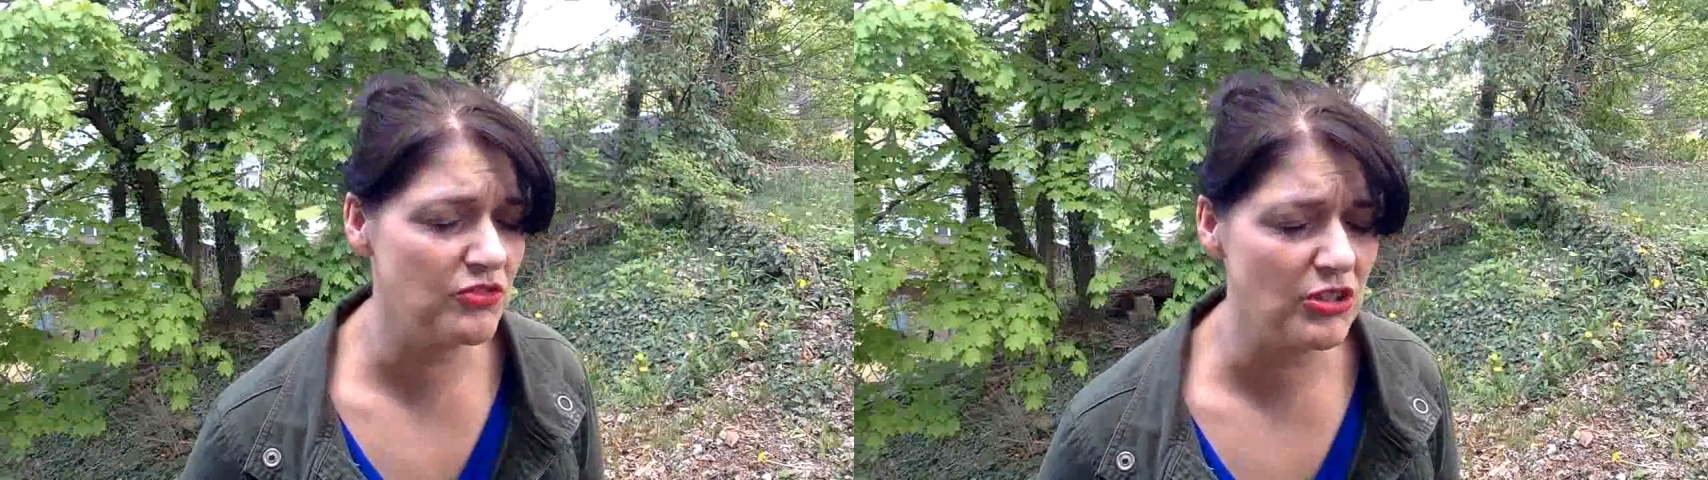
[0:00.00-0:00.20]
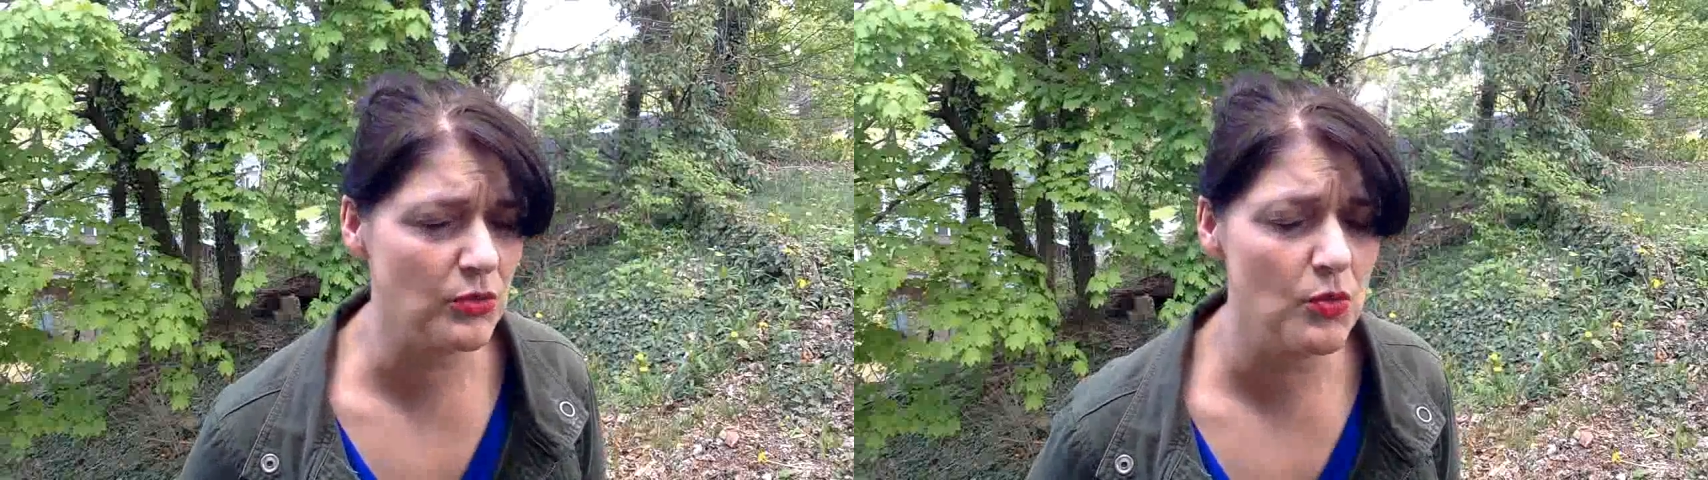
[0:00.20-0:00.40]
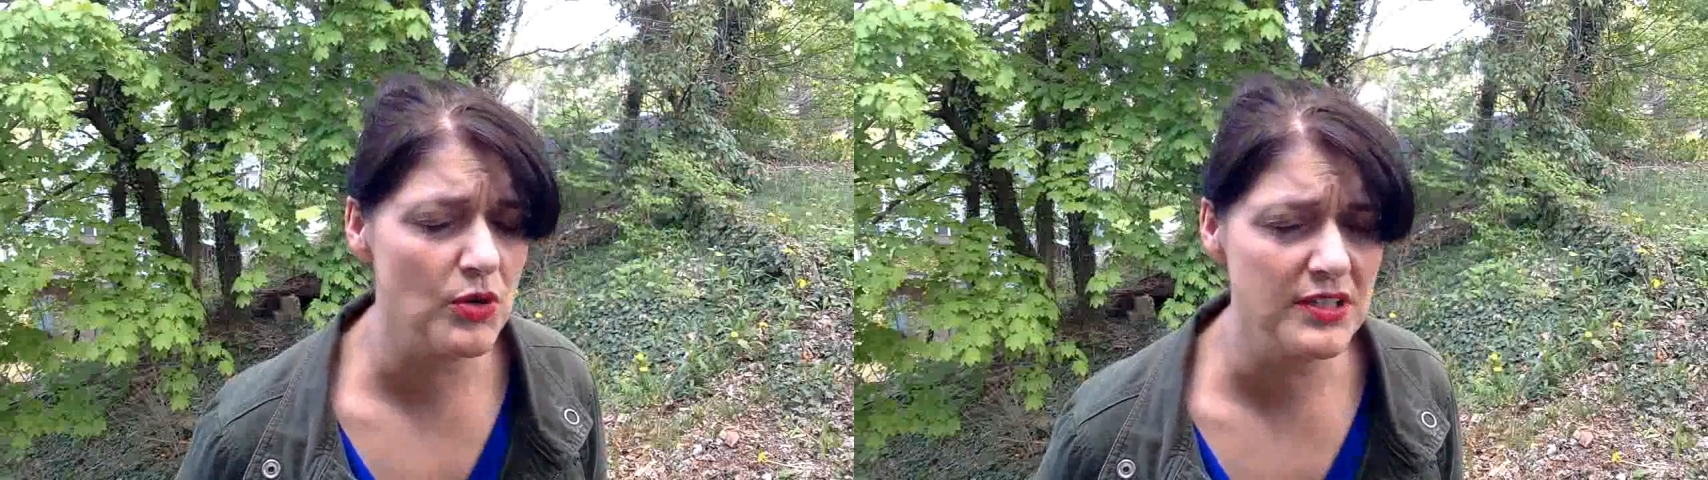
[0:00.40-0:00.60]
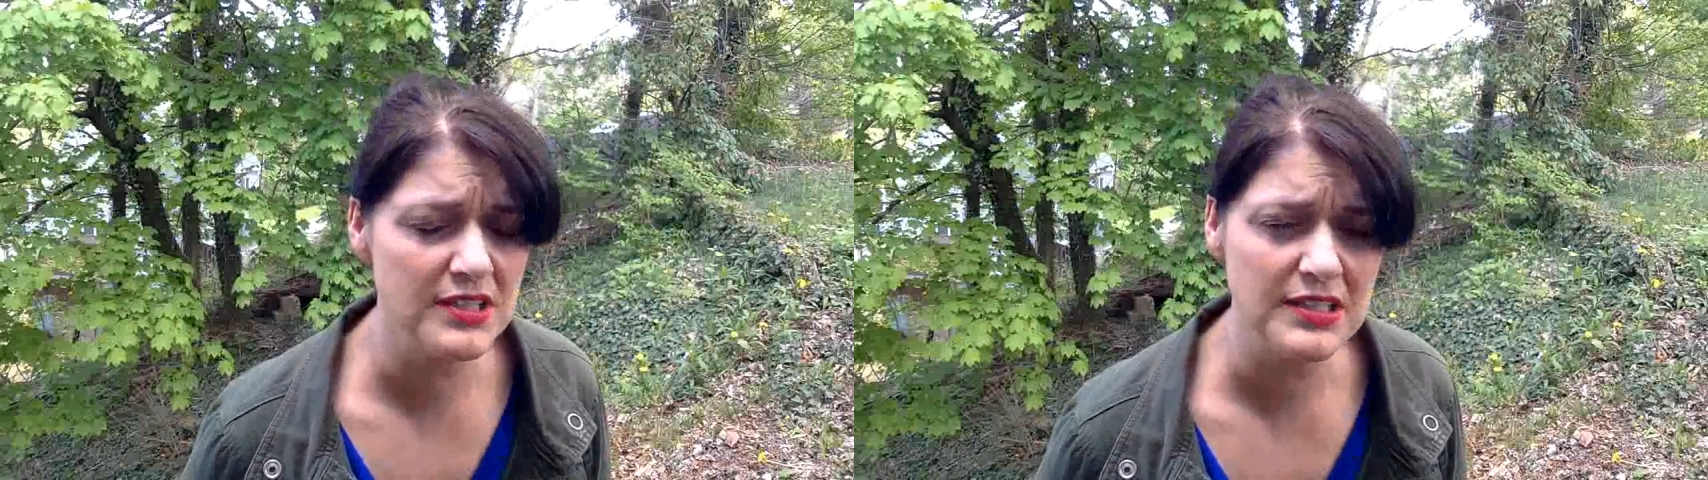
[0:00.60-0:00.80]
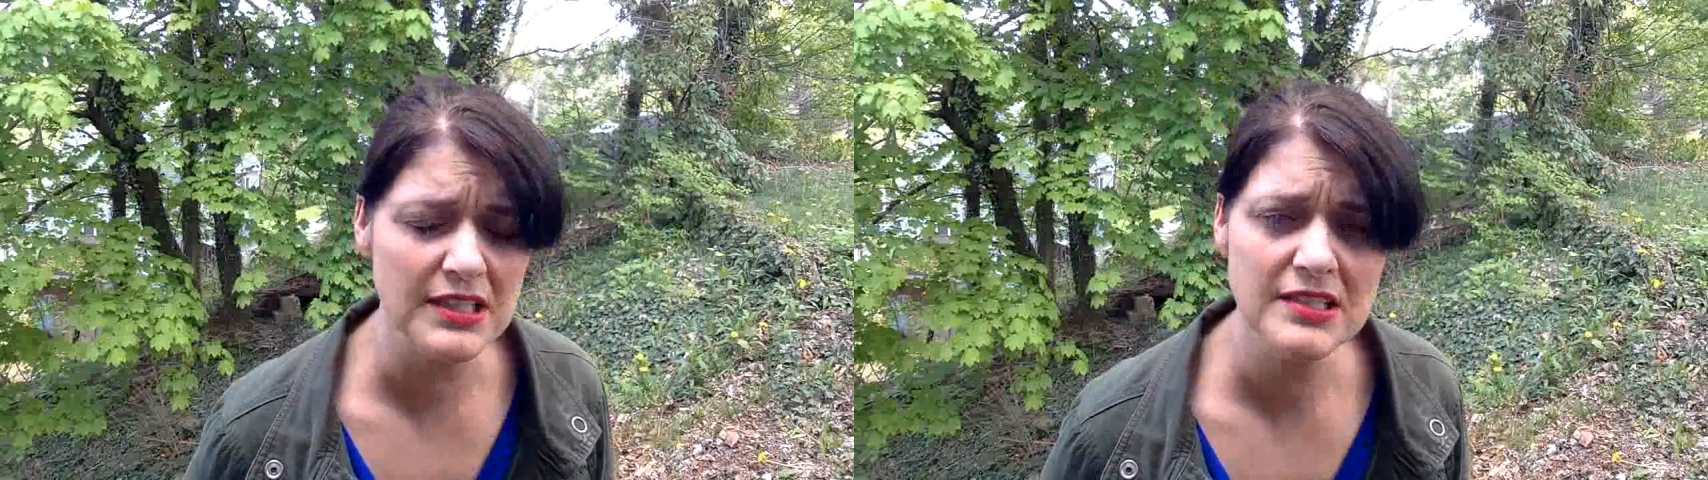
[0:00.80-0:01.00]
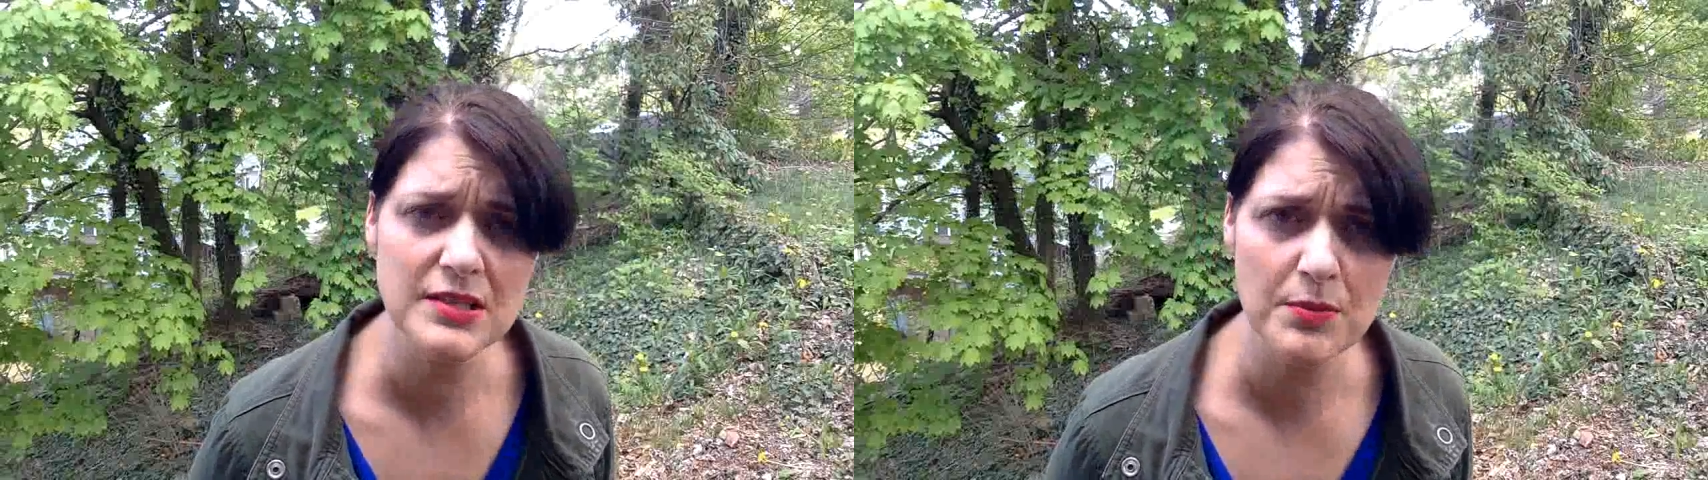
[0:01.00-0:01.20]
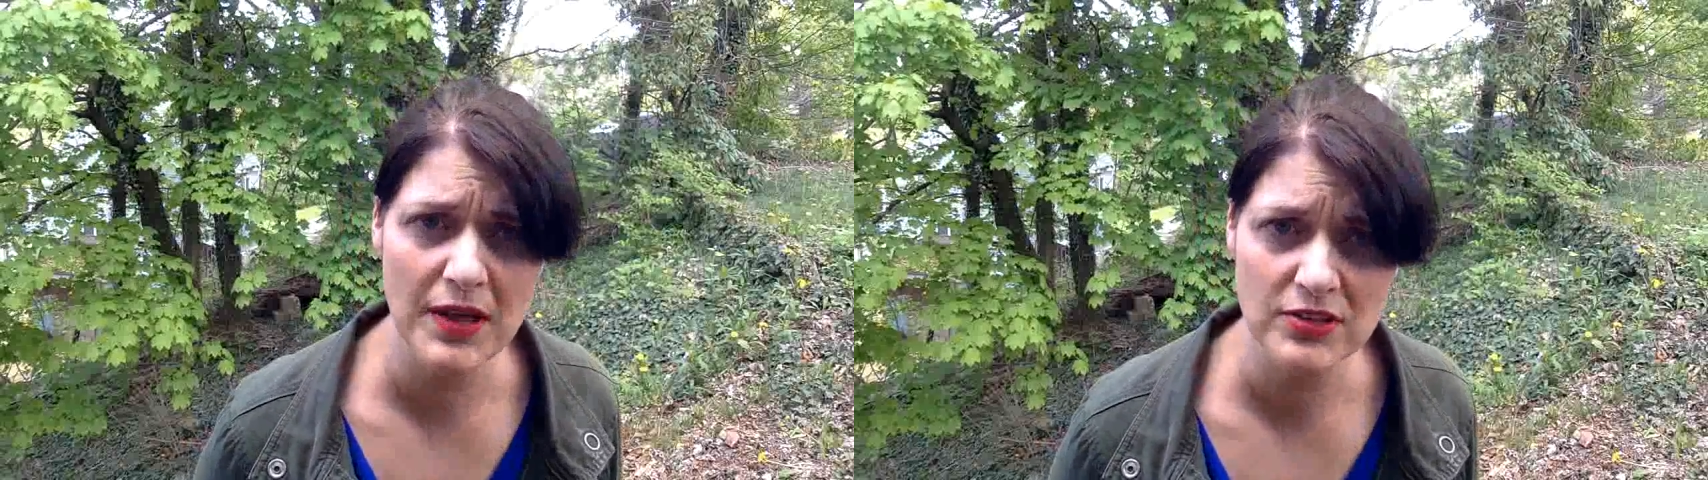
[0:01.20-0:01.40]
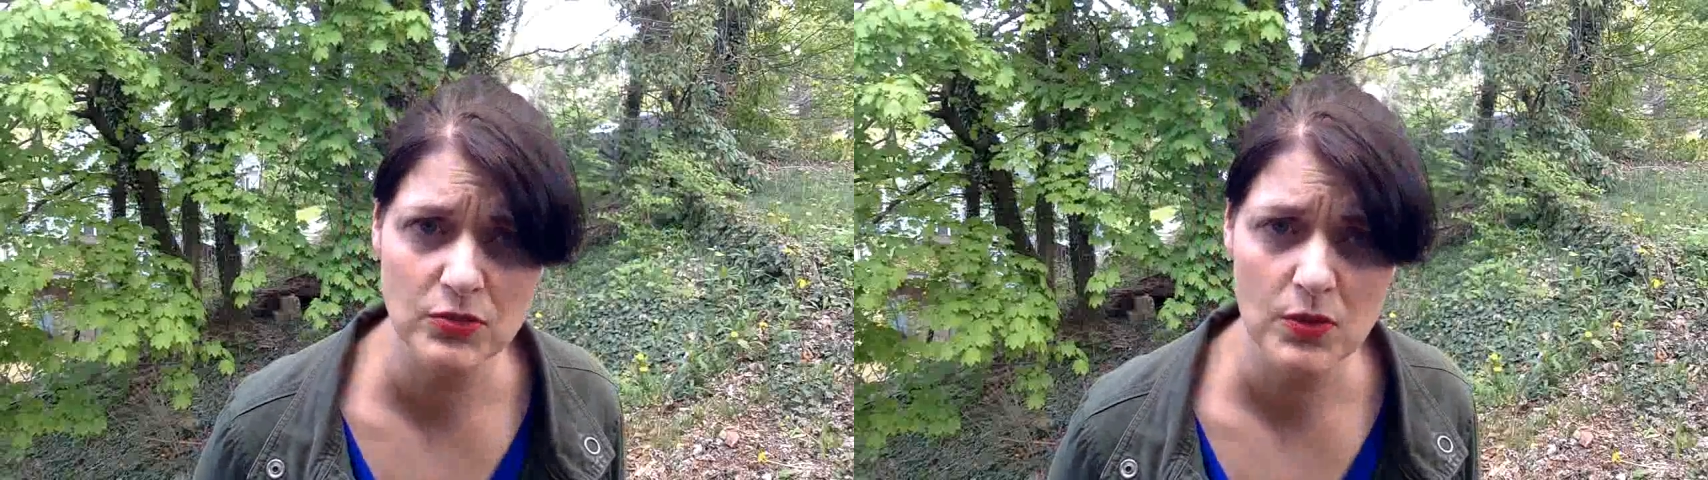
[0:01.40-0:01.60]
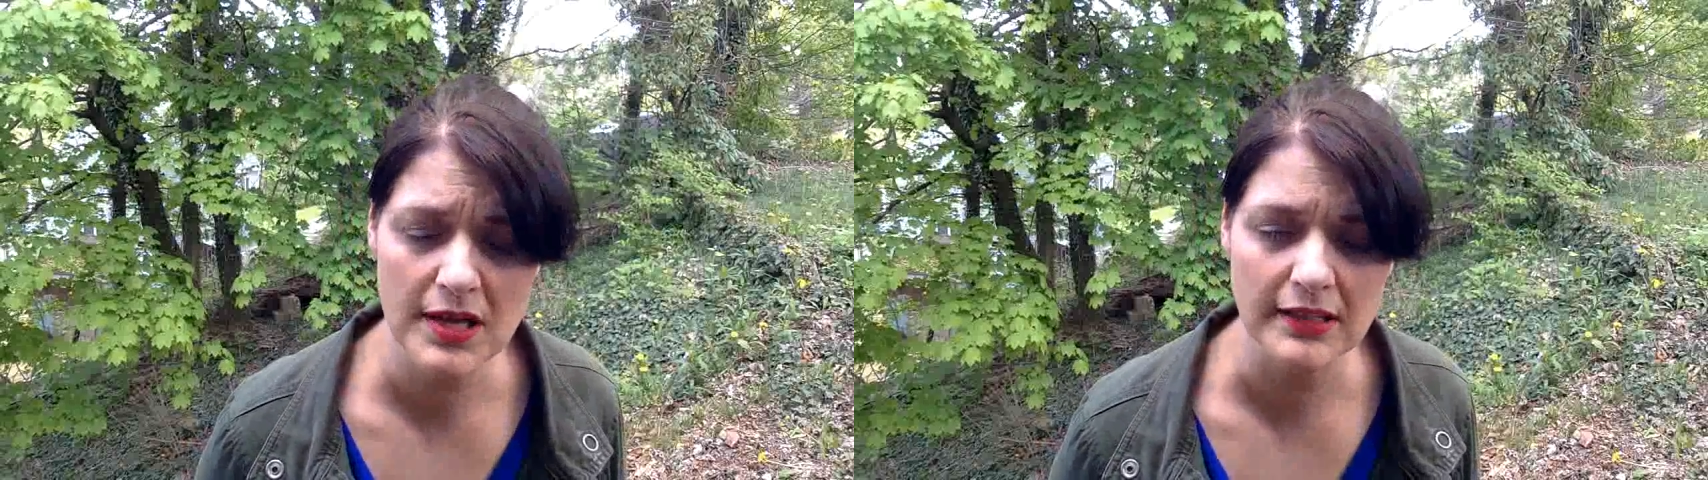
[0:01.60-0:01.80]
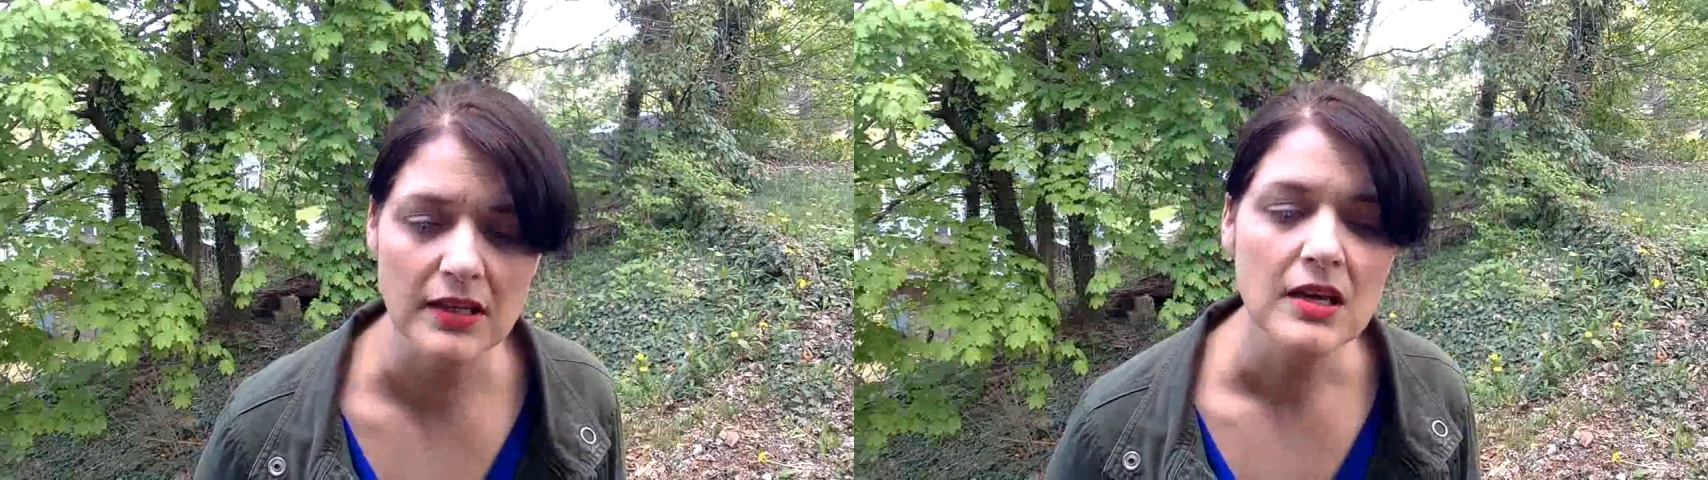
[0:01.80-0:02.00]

general warranty deed is the best one.